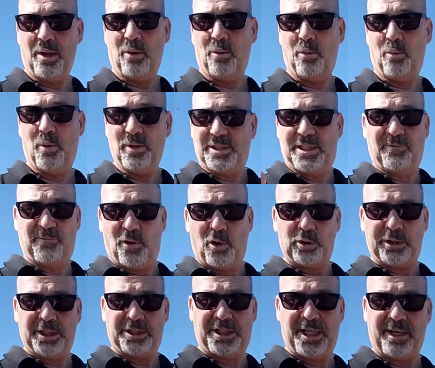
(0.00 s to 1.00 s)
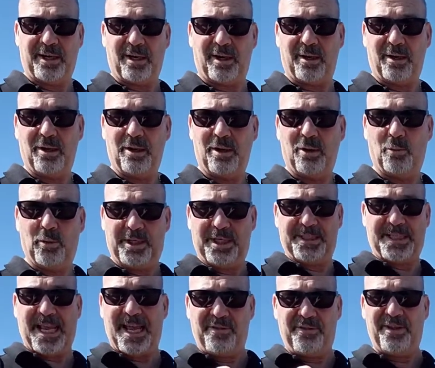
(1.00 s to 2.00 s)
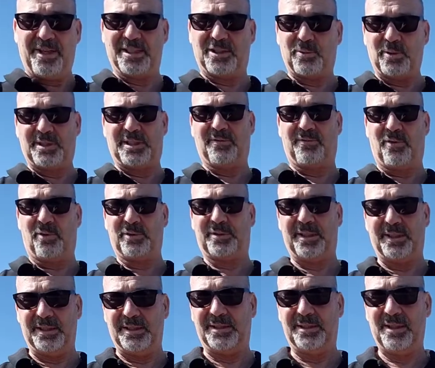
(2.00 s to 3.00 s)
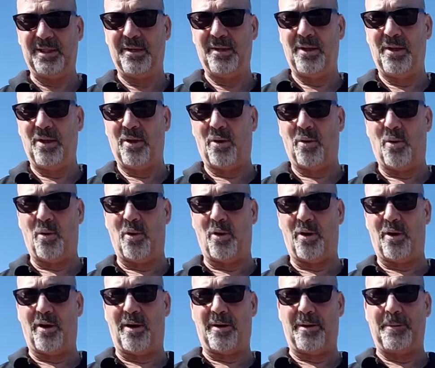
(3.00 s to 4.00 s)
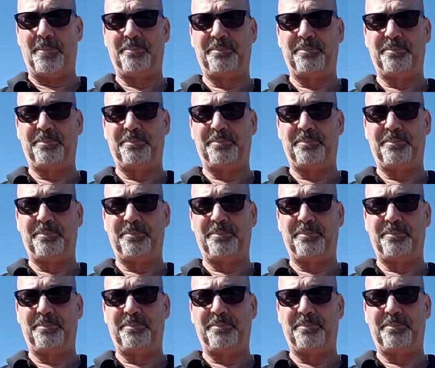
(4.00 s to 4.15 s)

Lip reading: what's the voltage here? We just had this, what's the voltage? Or